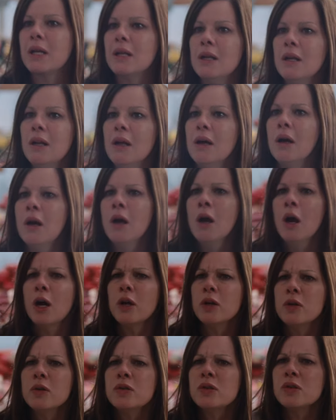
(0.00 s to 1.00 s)
Mrs.
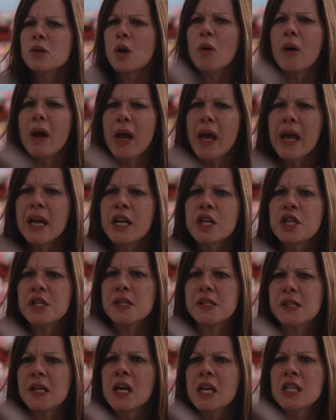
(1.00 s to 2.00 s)
Carmody, the
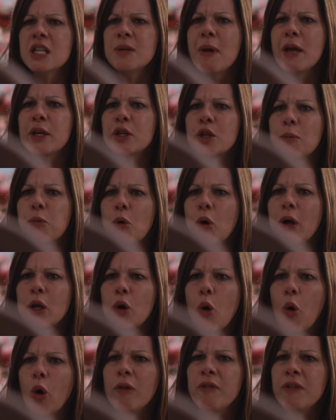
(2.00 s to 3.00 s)
religious nut job from
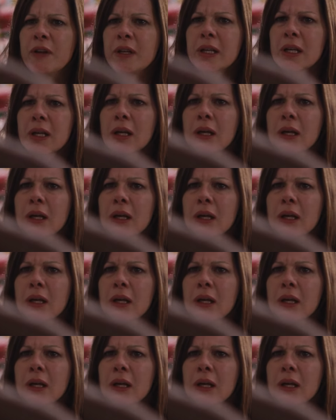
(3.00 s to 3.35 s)
earlier,